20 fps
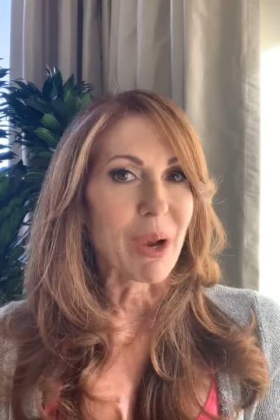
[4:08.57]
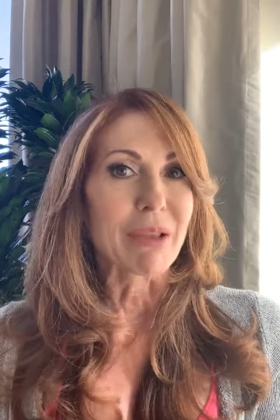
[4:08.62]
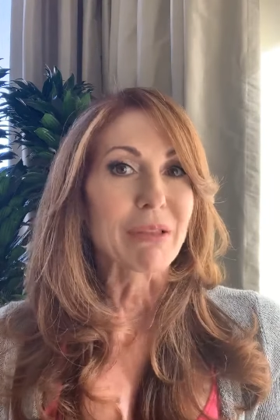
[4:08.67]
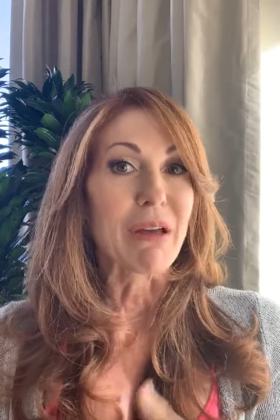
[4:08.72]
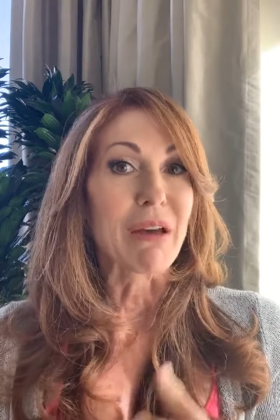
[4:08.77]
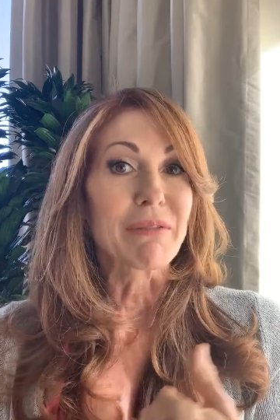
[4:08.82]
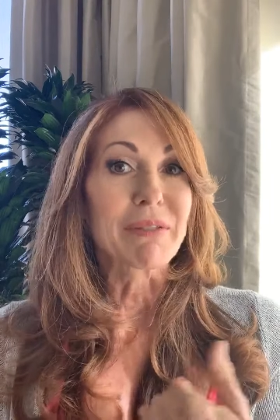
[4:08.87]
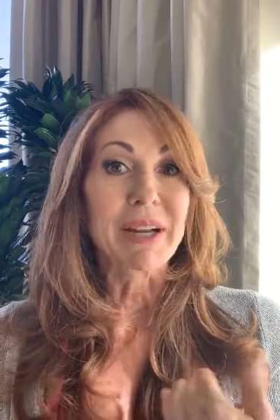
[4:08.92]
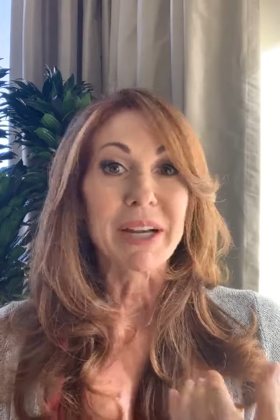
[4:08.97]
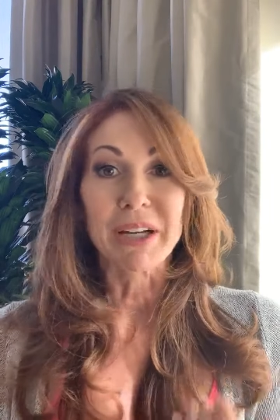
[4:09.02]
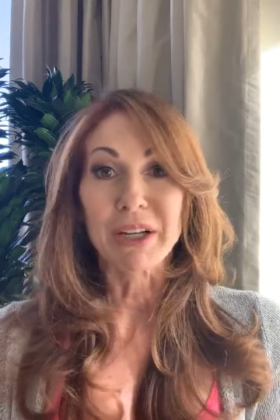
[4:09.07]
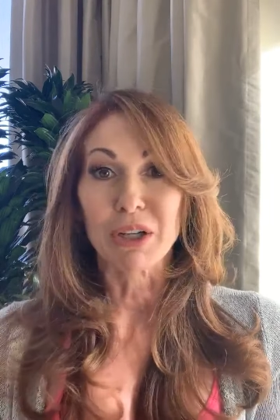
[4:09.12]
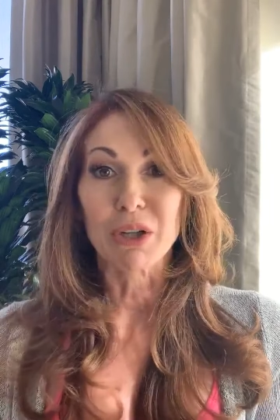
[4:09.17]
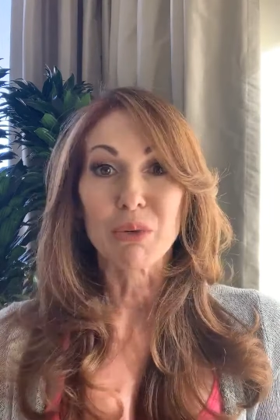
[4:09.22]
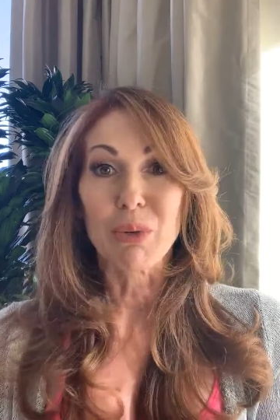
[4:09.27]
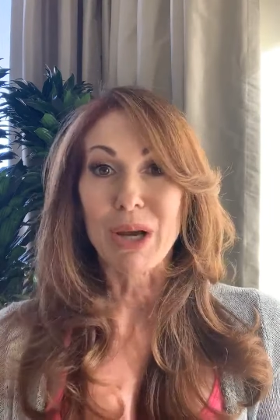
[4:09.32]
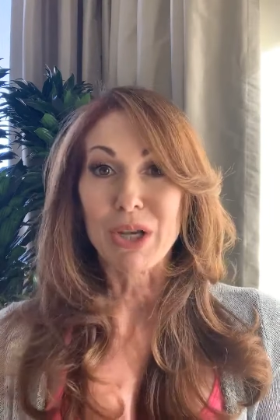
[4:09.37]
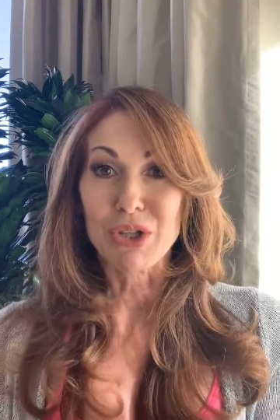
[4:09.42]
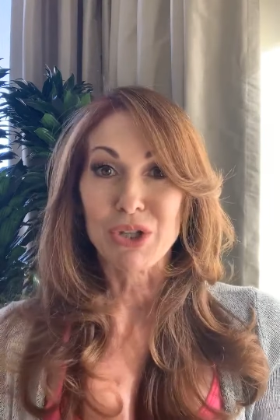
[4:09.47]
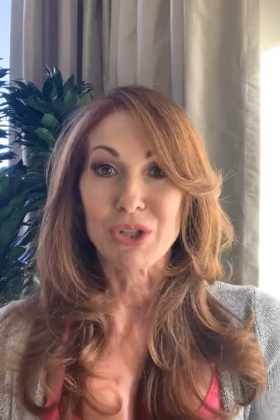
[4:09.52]
I love getting your
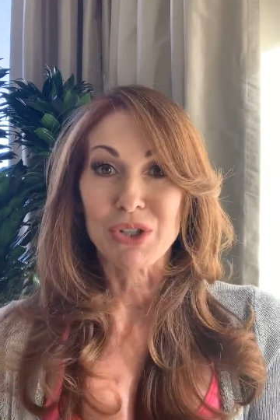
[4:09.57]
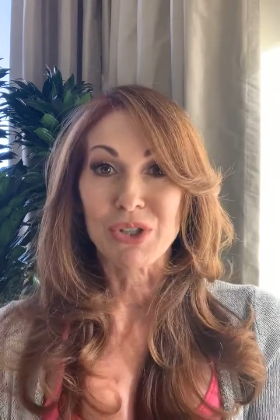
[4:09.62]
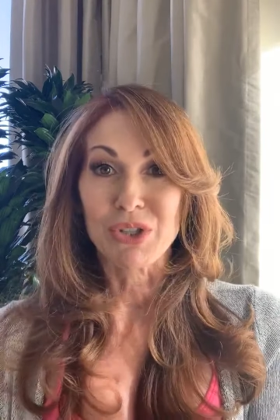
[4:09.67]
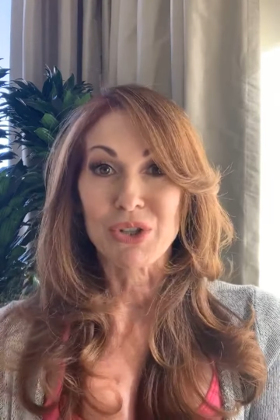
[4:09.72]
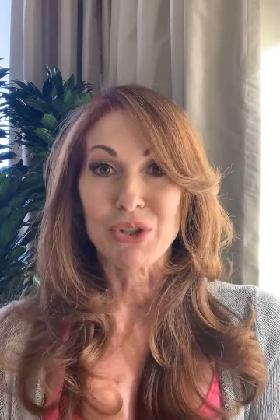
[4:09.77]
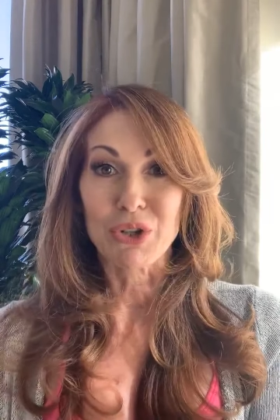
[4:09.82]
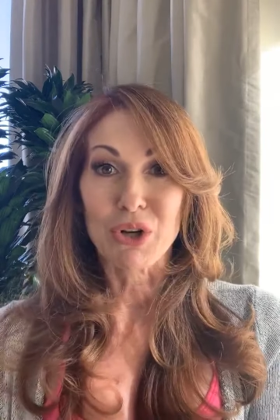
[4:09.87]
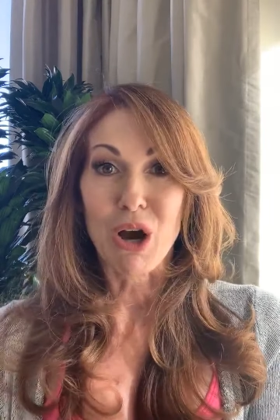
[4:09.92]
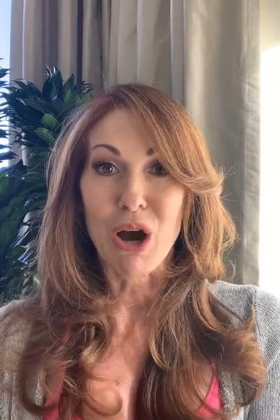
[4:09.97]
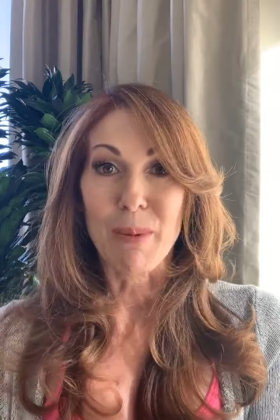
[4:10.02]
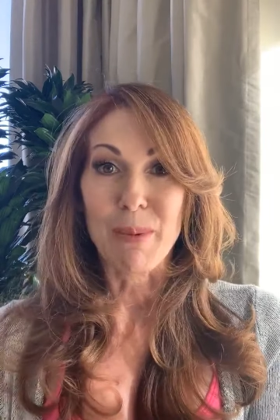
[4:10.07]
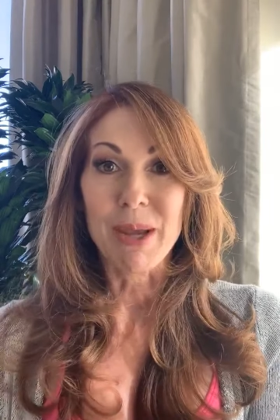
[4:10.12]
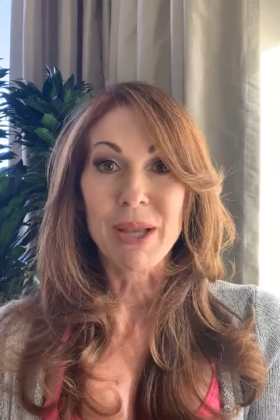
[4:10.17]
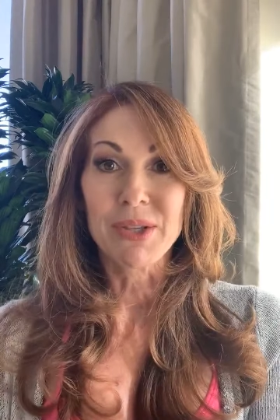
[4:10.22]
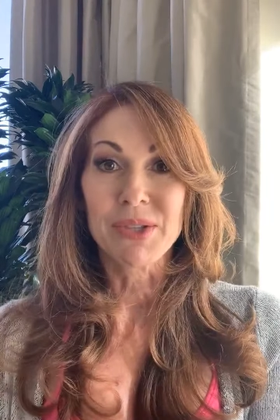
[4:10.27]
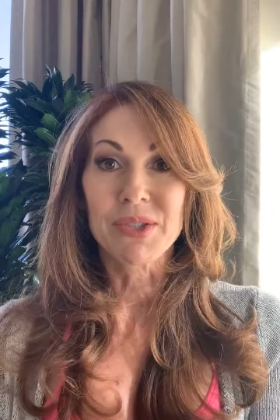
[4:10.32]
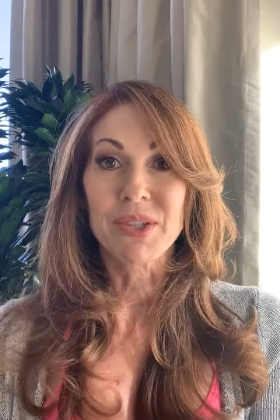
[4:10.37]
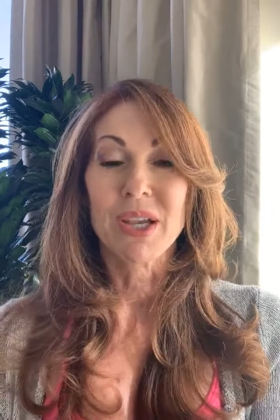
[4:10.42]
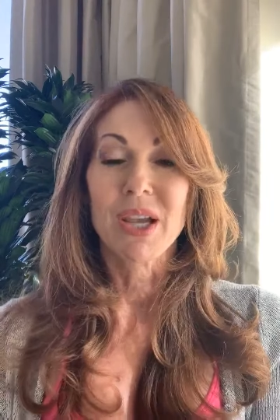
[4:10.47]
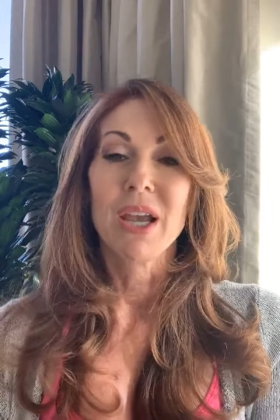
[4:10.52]
questions and your
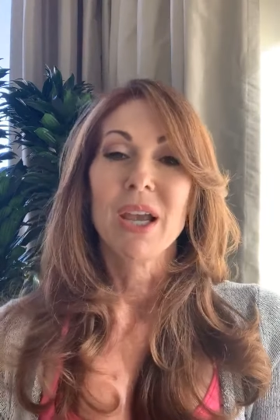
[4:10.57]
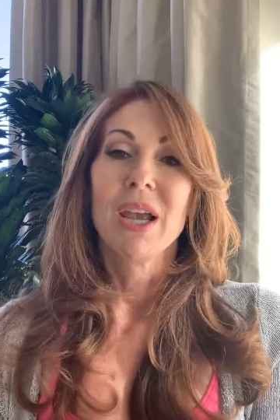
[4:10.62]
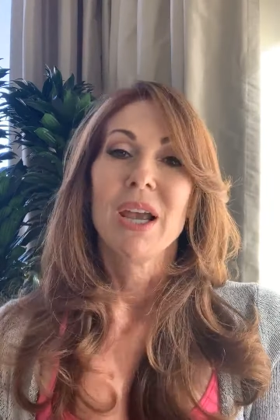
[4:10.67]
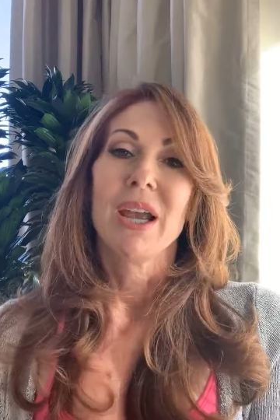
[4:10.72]
comments.